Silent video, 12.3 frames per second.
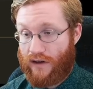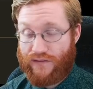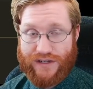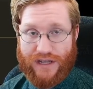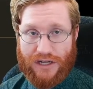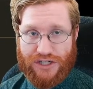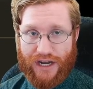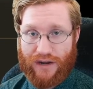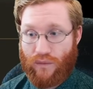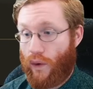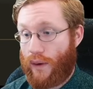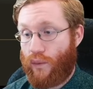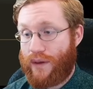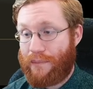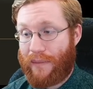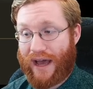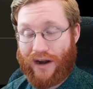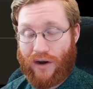of a dungeon and what we
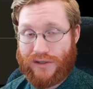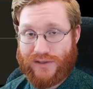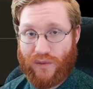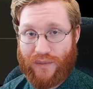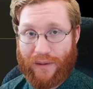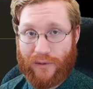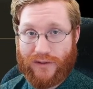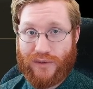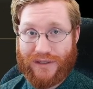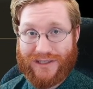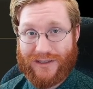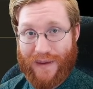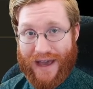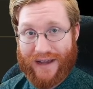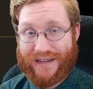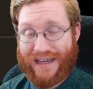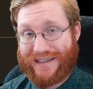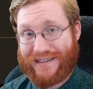might also be able to
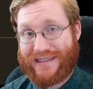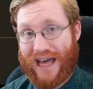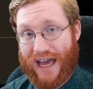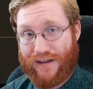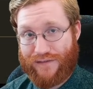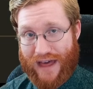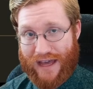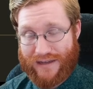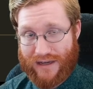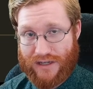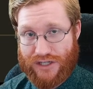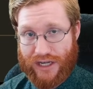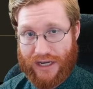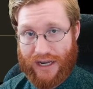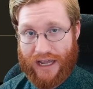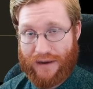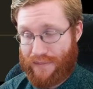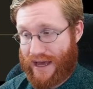expect inside of that
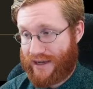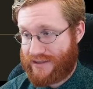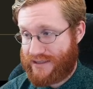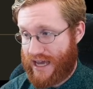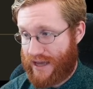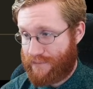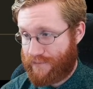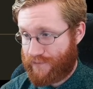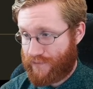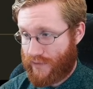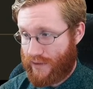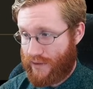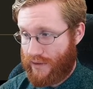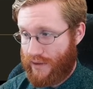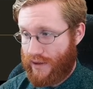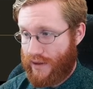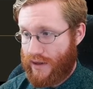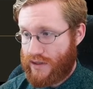dungeon in Pax Dei.
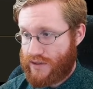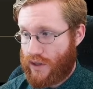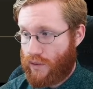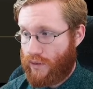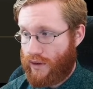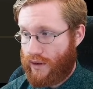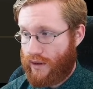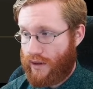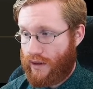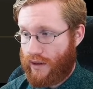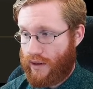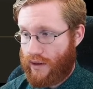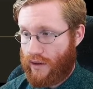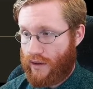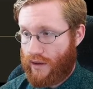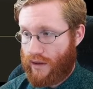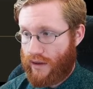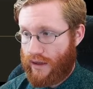So
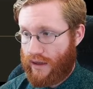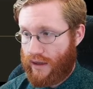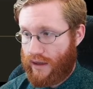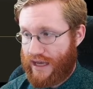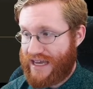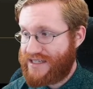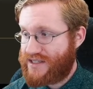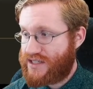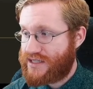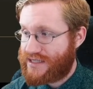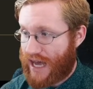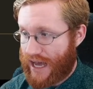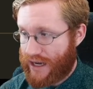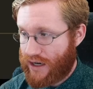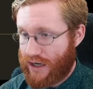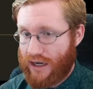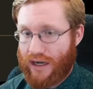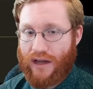his
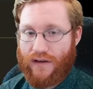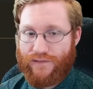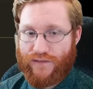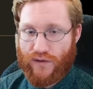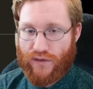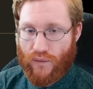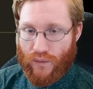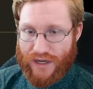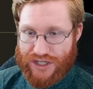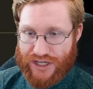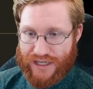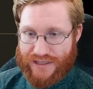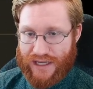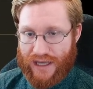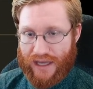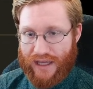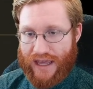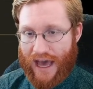desire for the riches
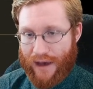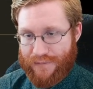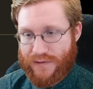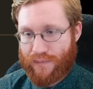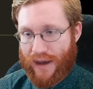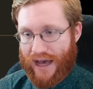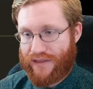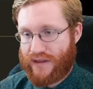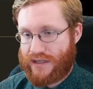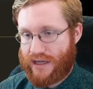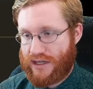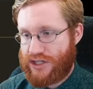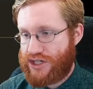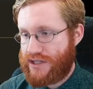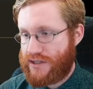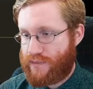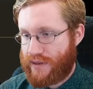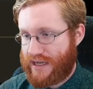kept by the
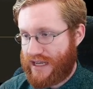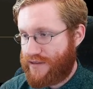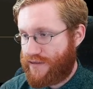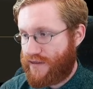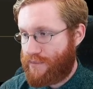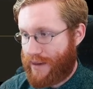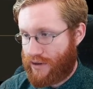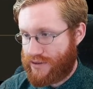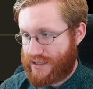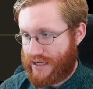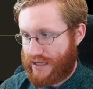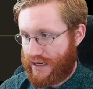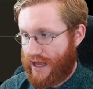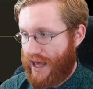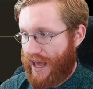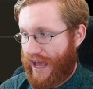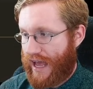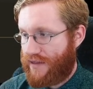dungeons beneath the mountain
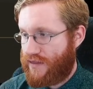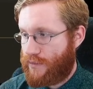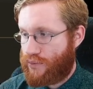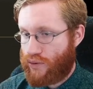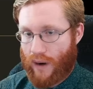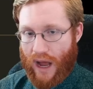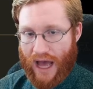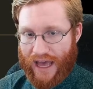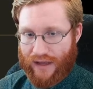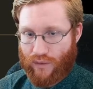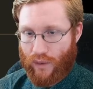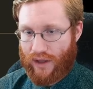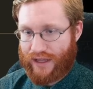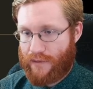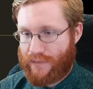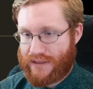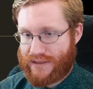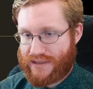and the pride welling
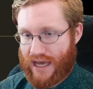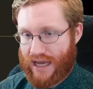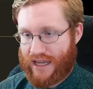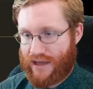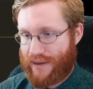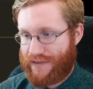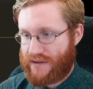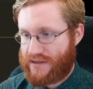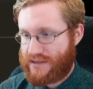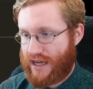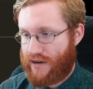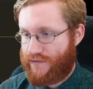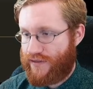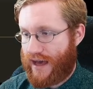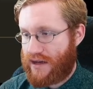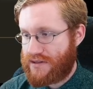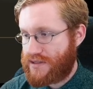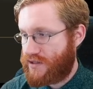up inside him at the sight of
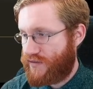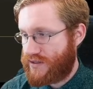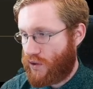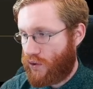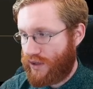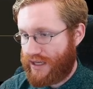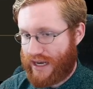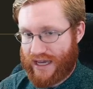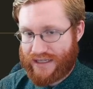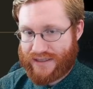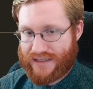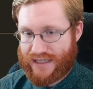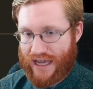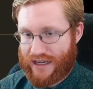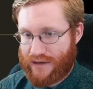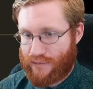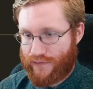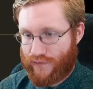thousands of his holy knights
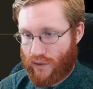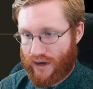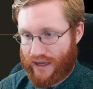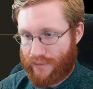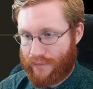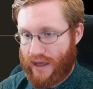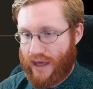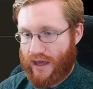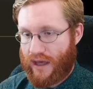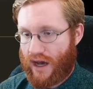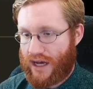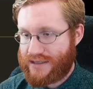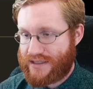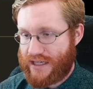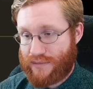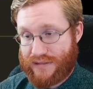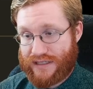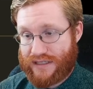standing before him caused
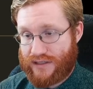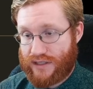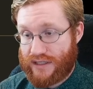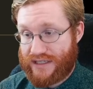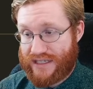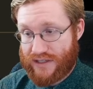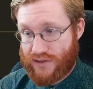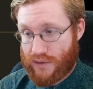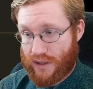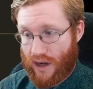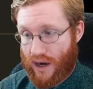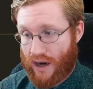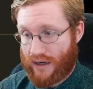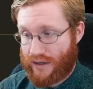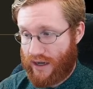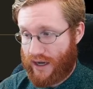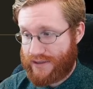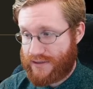him to
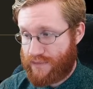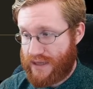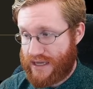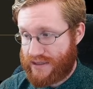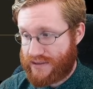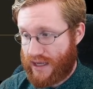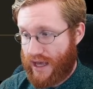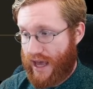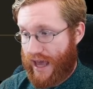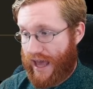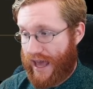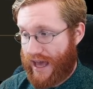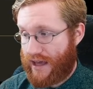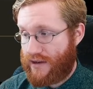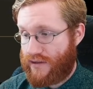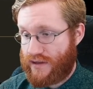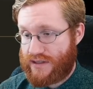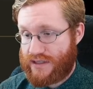disregard God's peace,
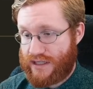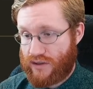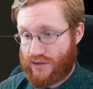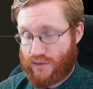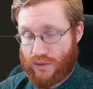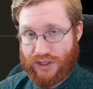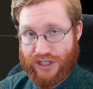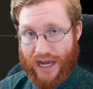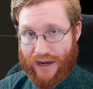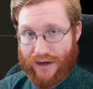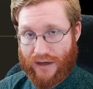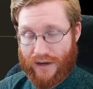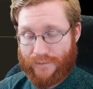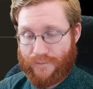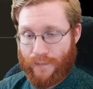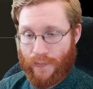and the seals were shattered.